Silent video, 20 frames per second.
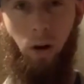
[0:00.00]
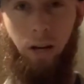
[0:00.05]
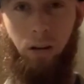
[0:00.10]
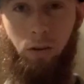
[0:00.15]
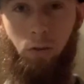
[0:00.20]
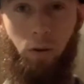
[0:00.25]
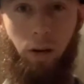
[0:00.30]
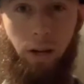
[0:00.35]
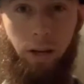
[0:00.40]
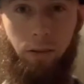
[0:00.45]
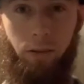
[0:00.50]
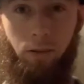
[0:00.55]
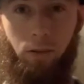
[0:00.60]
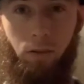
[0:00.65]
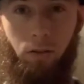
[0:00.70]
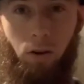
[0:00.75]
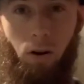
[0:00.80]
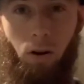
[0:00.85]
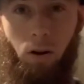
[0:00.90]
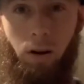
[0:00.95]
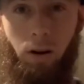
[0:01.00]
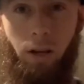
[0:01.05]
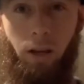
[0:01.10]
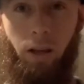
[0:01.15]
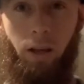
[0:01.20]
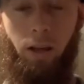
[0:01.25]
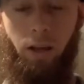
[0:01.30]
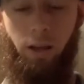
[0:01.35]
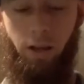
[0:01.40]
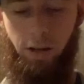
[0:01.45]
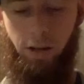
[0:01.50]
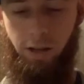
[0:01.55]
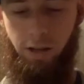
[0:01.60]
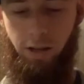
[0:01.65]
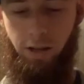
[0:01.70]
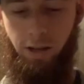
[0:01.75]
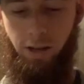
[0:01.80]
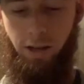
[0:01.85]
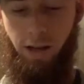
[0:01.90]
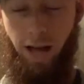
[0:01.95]
creating this card.
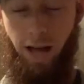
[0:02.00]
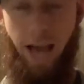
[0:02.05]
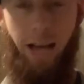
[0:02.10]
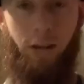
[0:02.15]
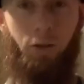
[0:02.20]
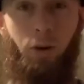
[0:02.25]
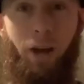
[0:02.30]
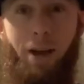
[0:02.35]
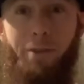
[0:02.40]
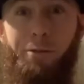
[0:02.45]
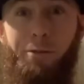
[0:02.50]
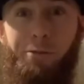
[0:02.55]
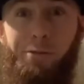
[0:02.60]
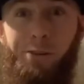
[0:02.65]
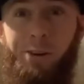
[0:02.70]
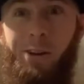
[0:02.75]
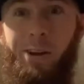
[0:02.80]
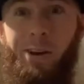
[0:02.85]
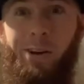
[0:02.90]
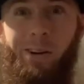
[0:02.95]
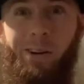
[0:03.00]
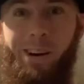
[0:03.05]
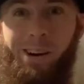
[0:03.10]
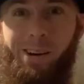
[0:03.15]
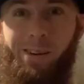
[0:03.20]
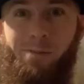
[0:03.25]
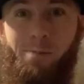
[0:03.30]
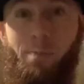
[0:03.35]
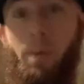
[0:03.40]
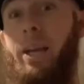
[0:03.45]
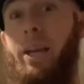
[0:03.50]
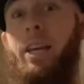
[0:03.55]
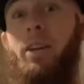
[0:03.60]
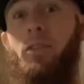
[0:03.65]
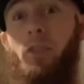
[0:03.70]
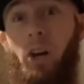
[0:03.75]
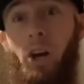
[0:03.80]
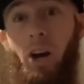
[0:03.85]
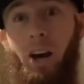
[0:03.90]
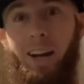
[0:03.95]
I actually have a video of making
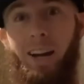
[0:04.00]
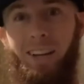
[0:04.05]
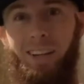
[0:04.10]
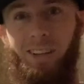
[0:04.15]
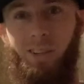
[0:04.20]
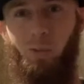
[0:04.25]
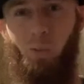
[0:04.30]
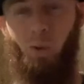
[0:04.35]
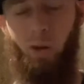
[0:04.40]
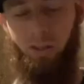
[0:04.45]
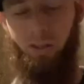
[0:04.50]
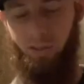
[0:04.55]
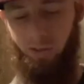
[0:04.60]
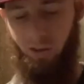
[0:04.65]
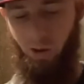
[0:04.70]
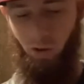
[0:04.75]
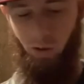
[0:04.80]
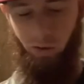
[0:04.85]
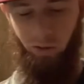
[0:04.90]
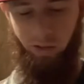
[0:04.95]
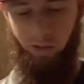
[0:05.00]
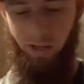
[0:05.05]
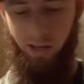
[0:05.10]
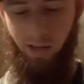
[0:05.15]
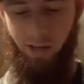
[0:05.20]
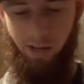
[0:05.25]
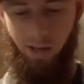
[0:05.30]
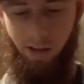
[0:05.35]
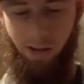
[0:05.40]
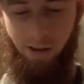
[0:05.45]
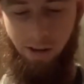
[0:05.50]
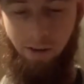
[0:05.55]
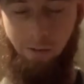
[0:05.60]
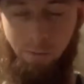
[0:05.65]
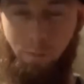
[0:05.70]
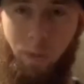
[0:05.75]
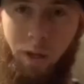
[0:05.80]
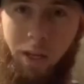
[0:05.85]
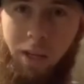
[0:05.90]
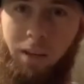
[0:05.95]
the cut, is what it's called,
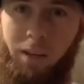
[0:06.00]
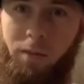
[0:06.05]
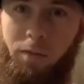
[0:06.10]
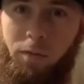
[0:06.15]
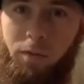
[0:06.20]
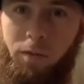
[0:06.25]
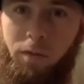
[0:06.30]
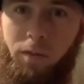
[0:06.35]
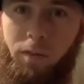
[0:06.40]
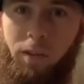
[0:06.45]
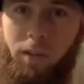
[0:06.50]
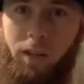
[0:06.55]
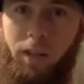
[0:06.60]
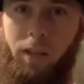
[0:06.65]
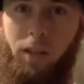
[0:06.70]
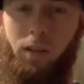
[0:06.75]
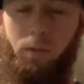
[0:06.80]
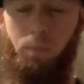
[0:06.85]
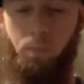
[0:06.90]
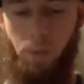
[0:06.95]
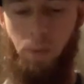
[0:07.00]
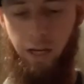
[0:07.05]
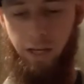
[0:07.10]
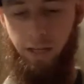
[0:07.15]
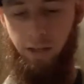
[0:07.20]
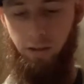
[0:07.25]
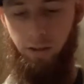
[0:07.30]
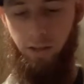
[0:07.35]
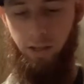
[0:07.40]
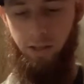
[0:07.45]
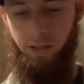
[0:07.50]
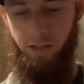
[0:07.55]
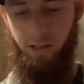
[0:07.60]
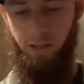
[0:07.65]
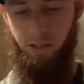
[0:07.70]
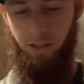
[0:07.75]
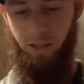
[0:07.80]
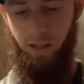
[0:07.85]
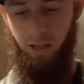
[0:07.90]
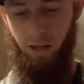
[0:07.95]
of me making this and
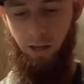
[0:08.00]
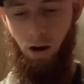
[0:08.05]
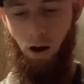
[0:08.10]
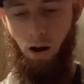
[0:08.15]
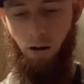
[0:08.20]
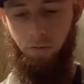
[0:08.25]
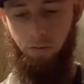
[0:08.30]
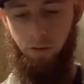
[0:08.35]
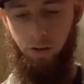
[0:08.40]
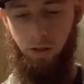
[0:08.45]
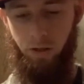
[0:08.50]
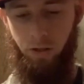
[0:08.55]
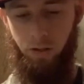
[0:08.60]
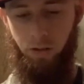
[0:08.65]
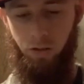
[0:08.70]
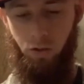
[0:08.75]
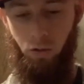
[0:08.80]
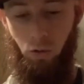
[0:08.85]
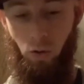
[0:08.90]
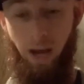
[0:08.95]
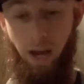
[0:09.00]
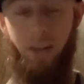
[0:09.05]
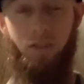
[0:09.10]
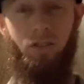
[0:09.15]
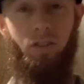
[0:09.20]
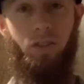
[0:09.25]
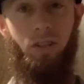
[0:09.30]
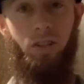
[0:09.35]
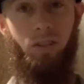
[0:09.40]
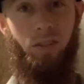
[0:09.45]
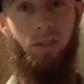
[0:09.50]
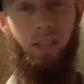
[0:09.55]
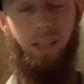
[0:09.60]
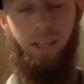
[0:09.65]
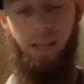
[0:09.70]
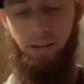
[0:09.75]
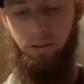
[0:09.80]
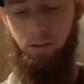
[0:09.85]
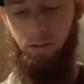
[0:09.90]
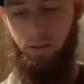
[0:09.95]
sending it off to
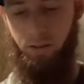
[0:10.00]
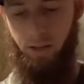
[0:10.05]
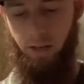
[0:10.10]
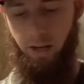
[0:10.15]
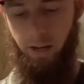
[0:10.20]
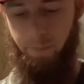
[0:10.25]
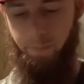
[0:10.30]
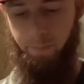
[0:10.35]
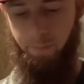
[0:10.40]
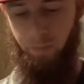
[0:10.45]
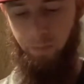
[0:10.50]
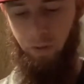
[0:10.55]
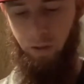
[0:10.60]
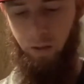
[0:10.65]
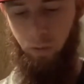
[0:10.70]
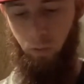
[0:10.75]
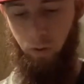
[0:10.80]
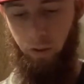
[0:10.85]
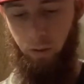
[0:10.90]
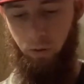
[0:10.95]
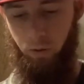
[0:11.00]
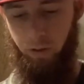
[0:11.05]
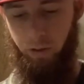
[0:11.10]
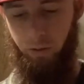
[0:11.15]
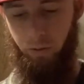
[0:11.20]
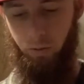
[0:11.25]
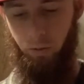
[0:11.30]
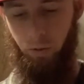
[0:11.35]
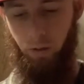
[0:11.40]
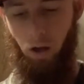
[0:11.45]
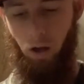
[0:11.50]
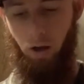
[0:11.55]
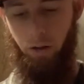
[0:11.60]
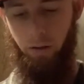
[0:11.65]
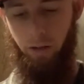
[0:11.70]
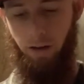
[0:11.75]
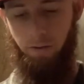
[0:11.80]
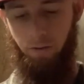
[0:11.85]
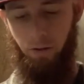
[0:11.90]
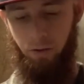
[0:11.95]
SGC at the time when they were still doing
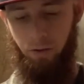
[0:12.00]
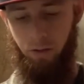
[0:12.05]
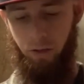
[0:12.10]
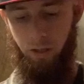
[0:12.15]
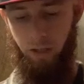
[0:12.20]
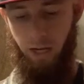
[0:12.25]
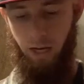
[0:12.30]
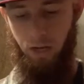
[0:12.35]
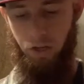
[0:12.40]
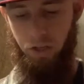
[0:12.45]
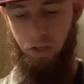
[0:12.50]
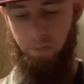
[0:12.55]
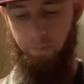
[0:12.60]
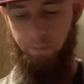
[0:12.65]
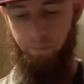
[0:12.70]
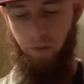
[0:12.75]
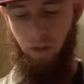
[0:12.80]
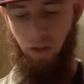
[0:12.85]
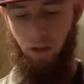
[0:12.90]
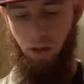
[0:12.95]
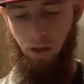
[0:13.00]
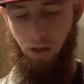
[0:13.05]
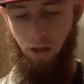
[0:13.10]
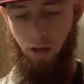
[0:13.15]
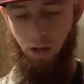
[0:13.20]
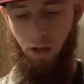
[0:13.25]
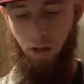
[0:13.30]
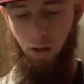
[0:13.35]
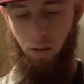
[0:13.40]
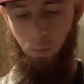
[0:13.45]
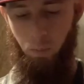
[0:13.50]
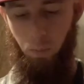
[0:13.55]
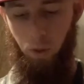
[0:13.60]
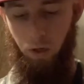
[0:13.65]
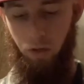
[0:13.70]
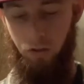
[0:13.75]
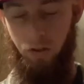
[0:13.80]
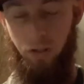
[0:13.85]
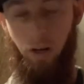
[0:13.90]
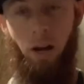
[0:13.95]
autograph authentication. But
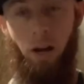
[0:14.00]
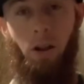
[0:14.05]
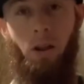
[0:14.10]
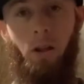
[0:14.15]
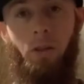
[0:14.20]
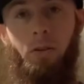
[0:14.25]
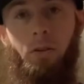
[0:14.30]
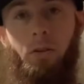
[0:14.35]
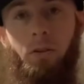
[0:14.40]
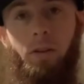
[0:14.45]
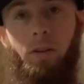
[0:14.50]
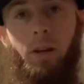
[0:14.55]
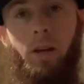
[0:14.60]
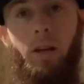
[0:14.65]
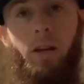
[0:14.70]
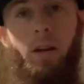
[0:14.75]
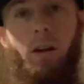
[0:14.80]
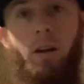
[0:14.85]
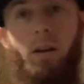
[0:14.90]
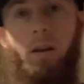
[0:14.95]
it's none other than